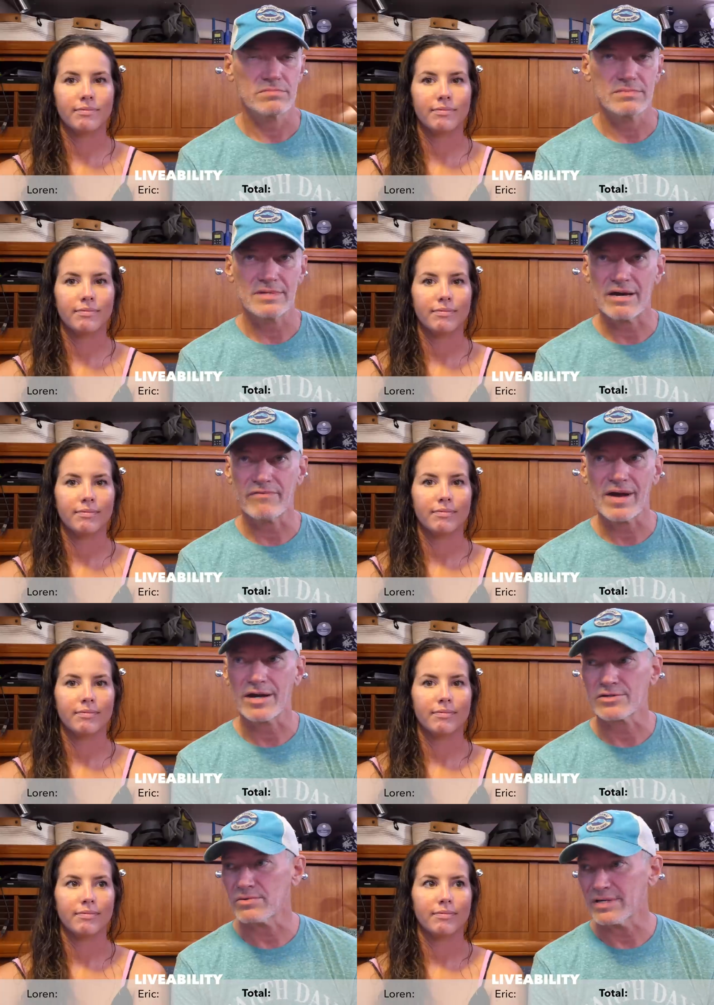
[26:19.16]
Speaker 1: not a
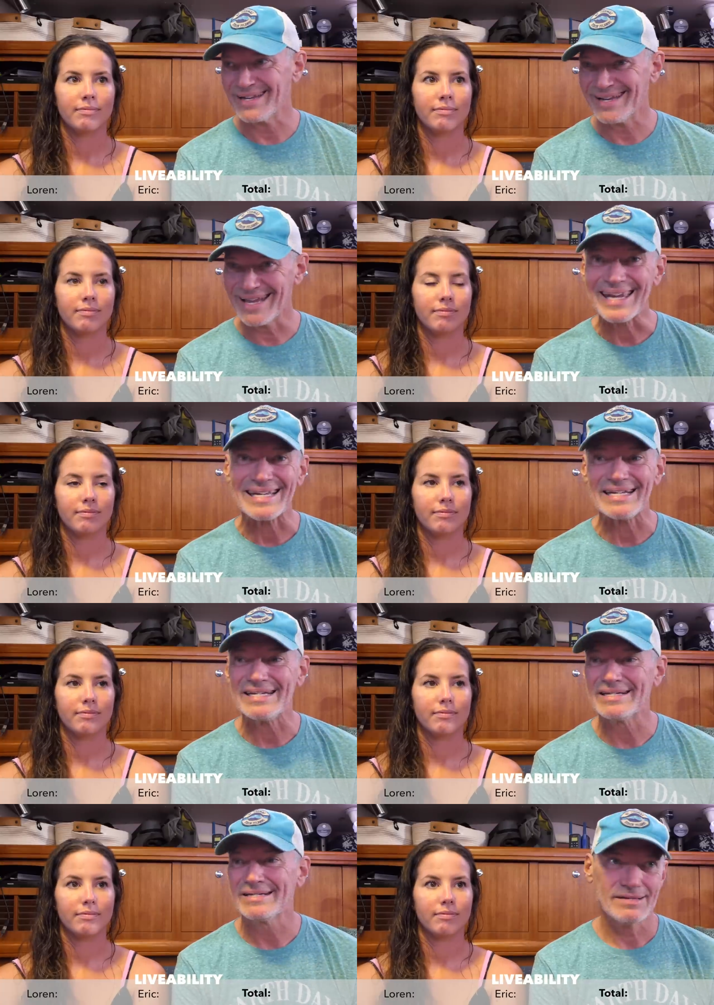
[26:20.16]
factor in
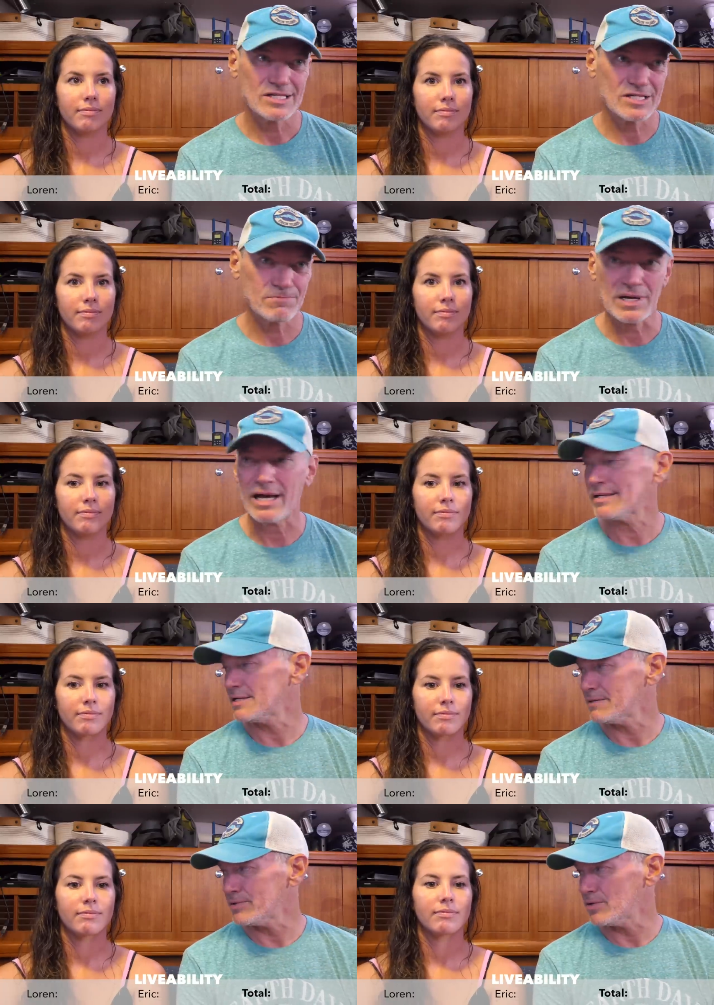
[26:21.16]
any spot
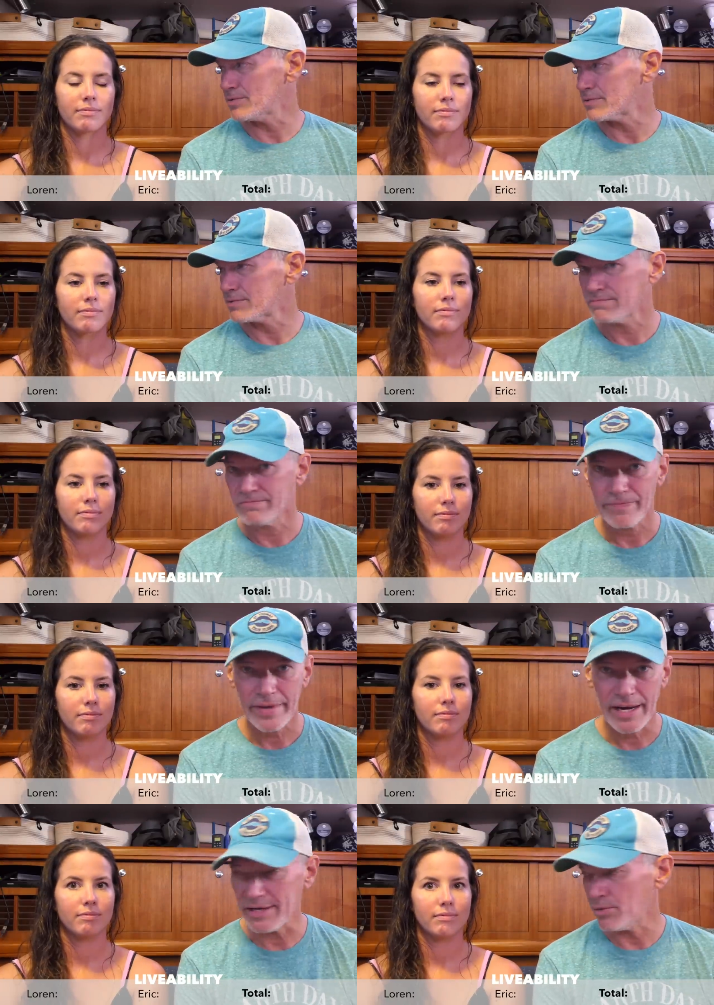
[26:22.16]
in the boat
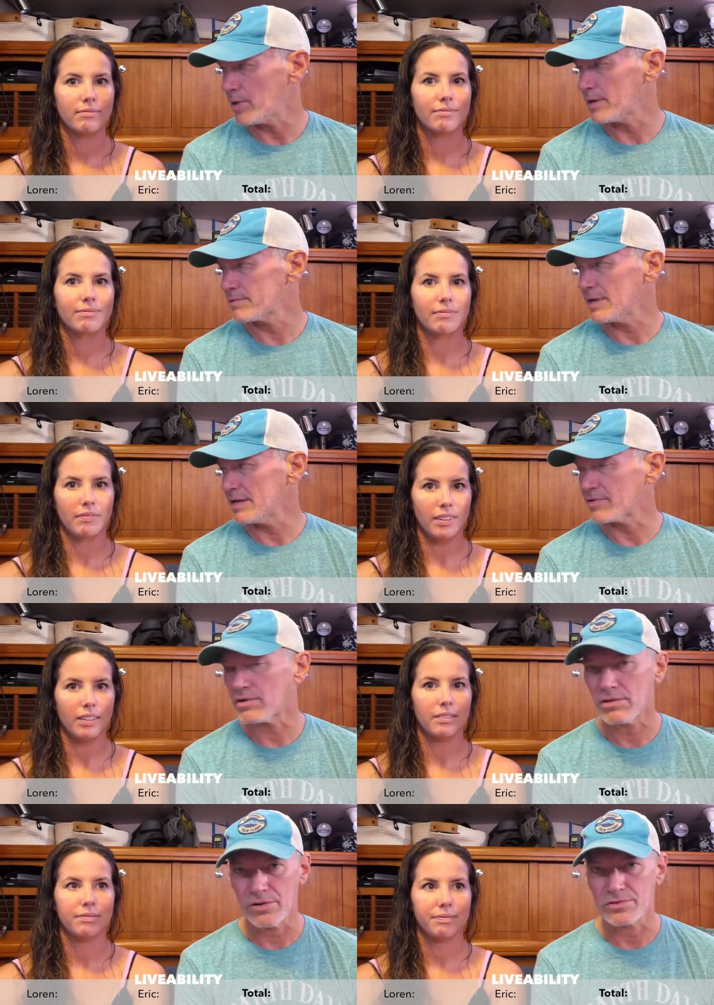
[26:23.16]
anywhere, not even
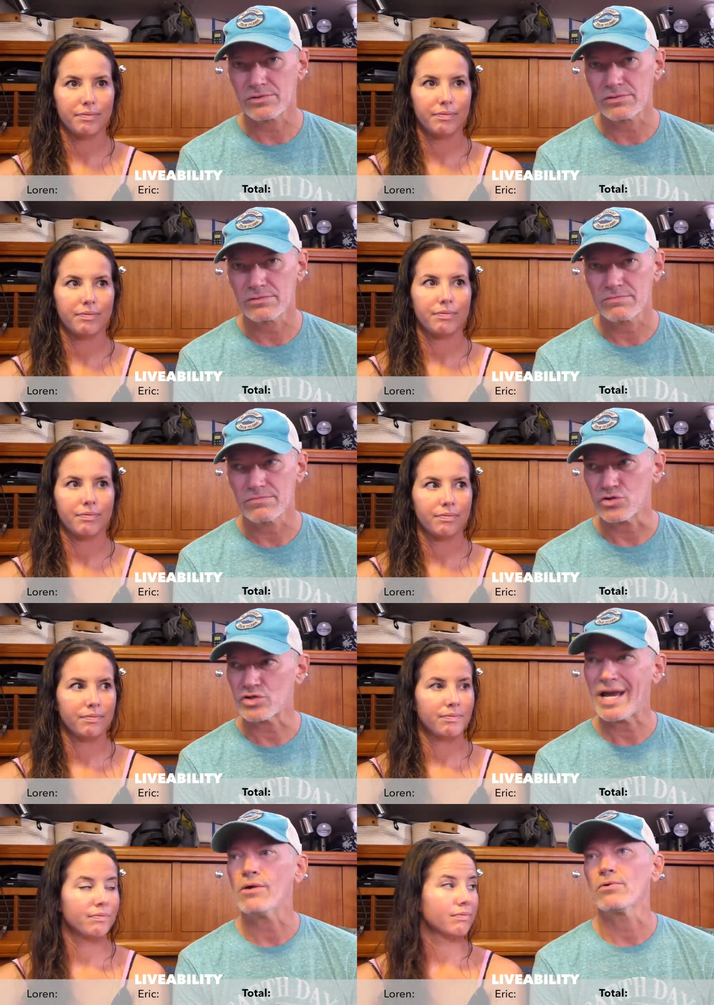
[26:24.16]
close. The
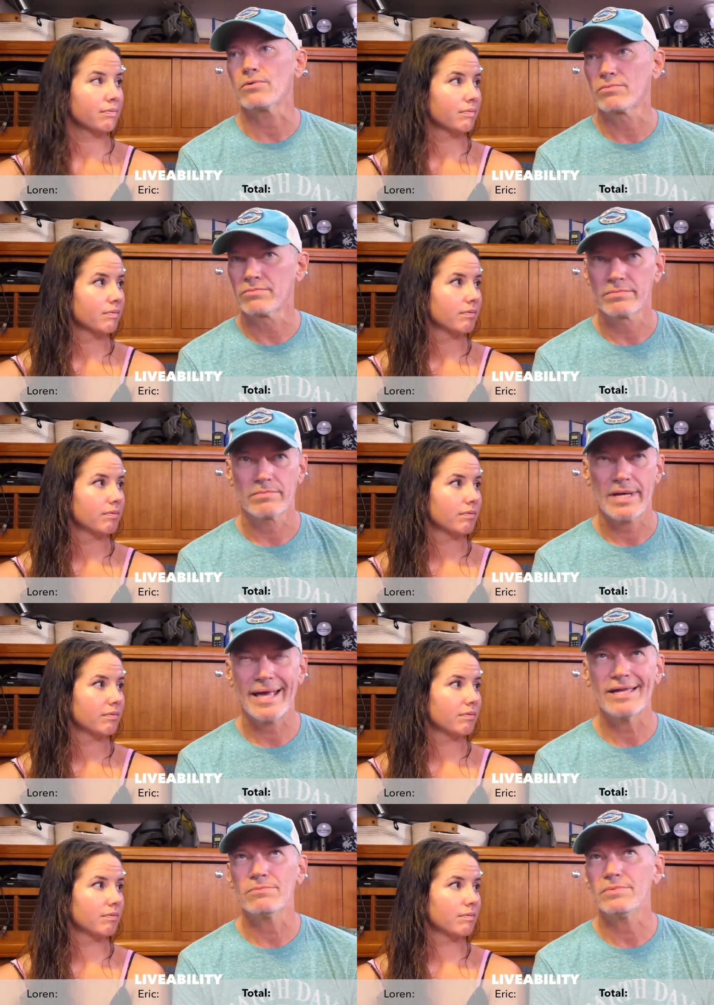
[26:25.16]
shower
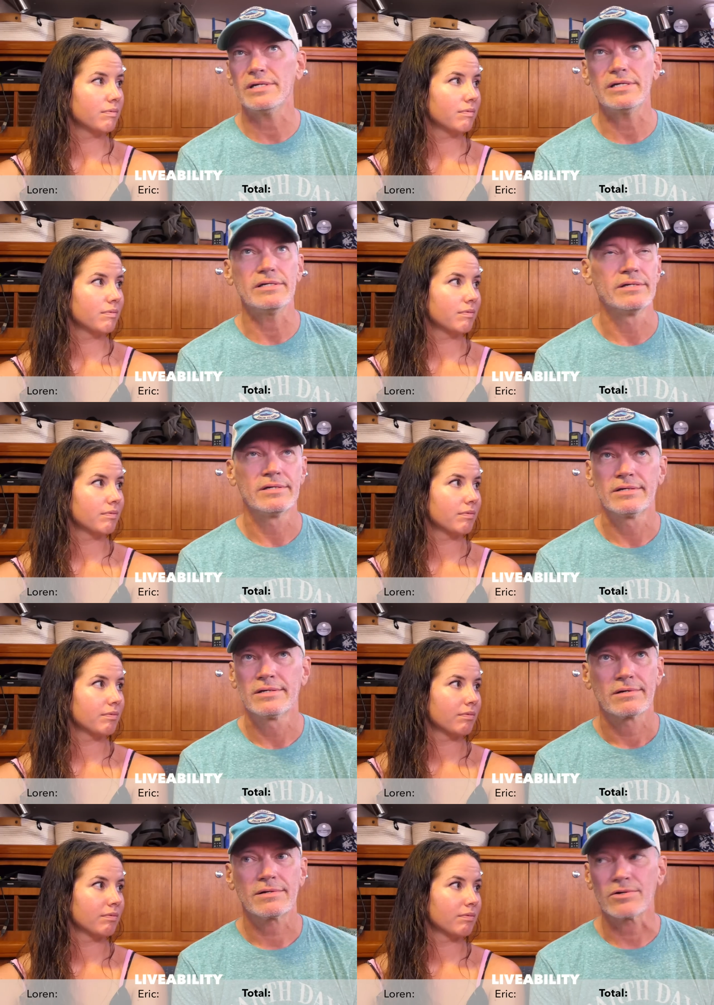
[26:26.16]
had to be
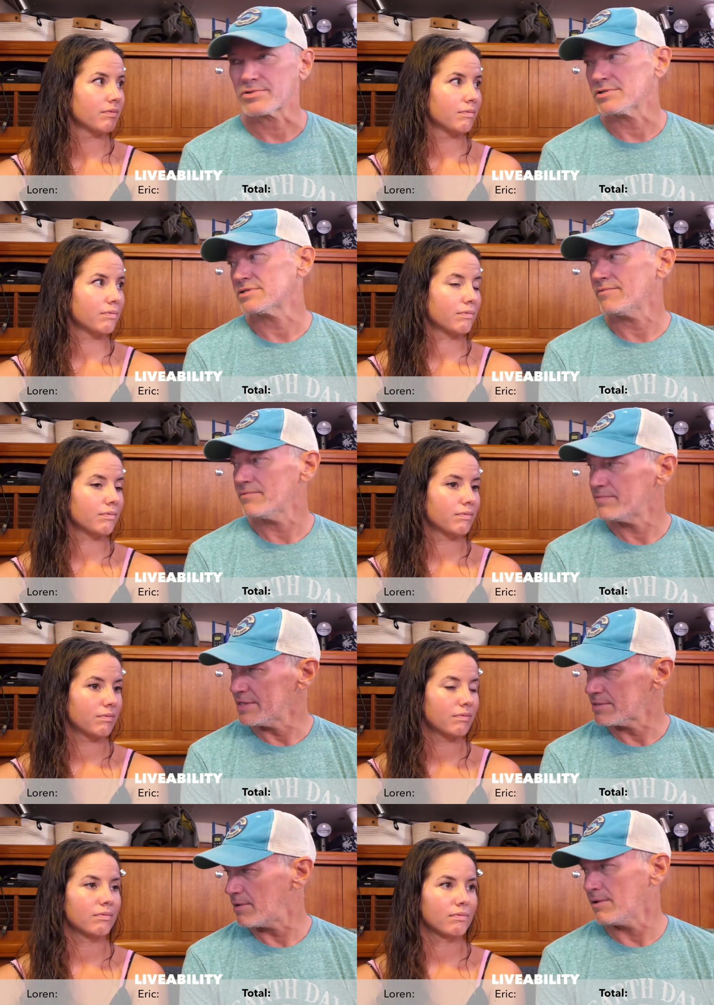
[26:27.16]
close to seven
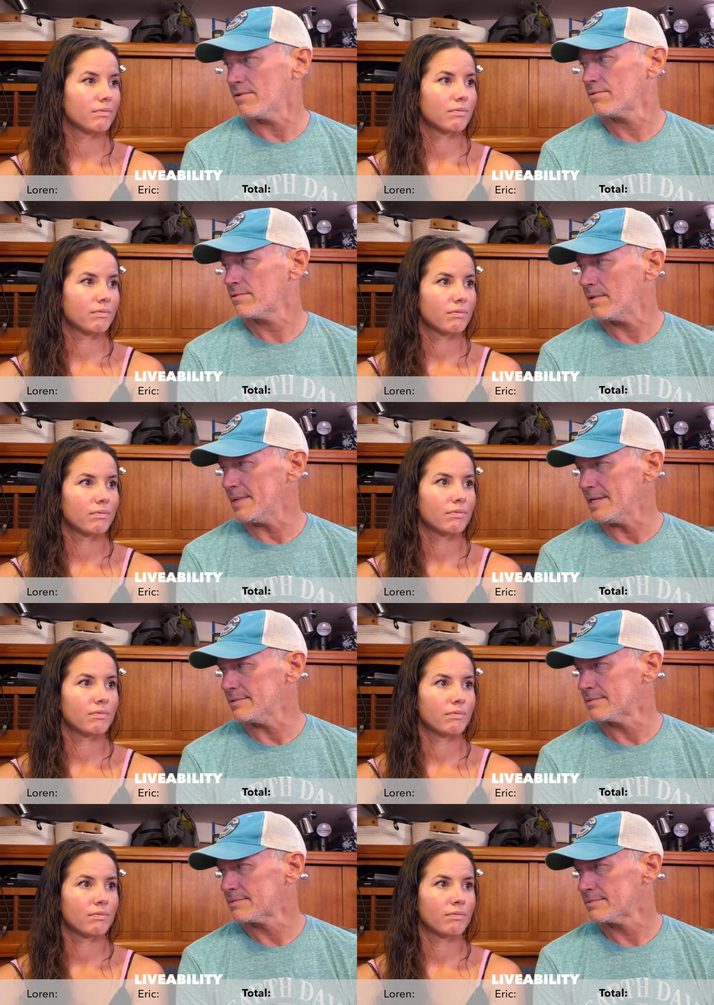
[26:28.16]
feet tall. I
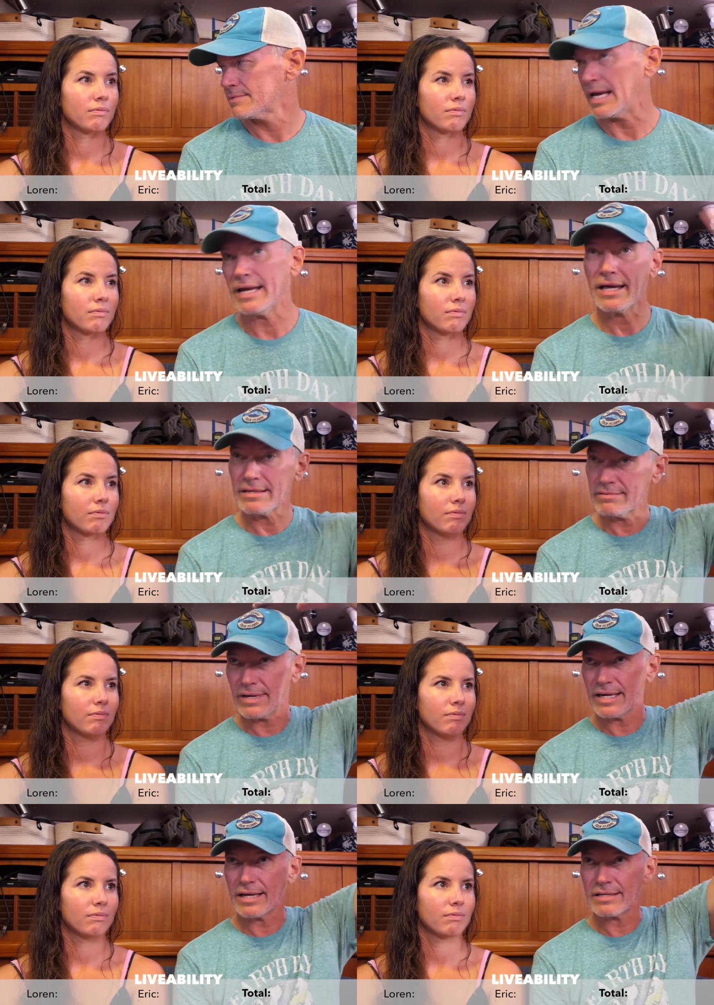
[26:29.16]
mean, I had
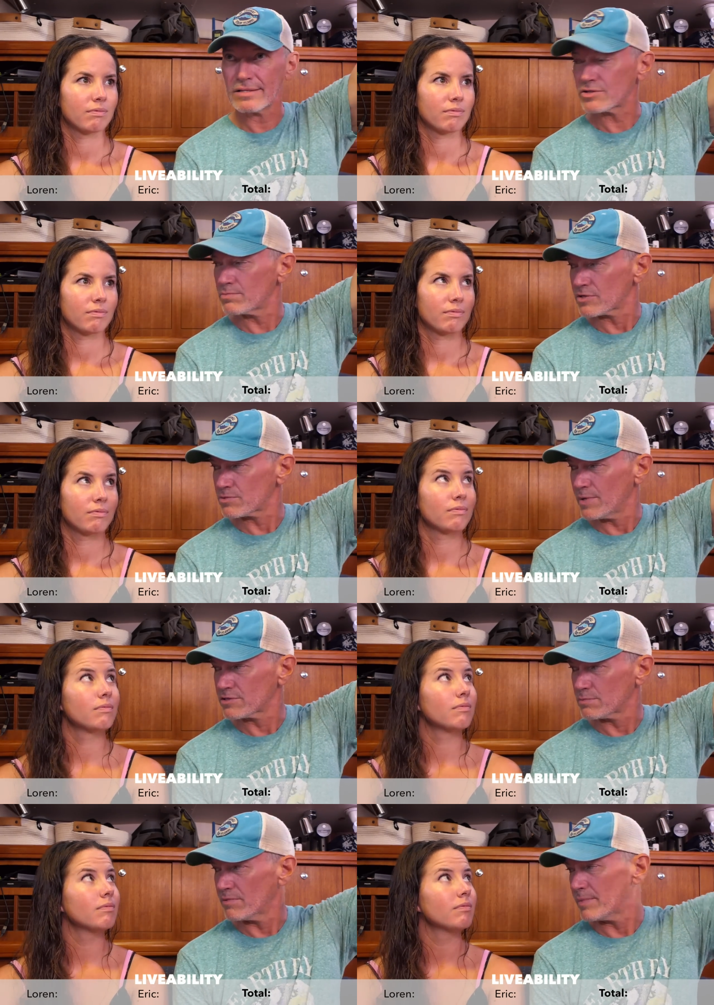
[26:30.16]
I had this much
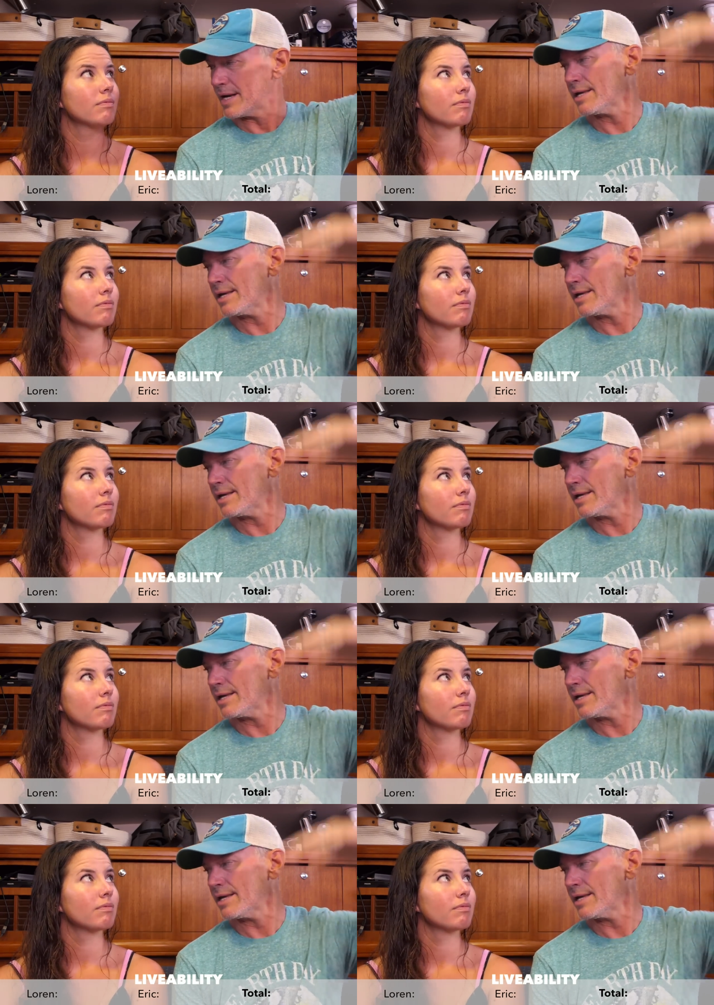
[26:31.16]
space above my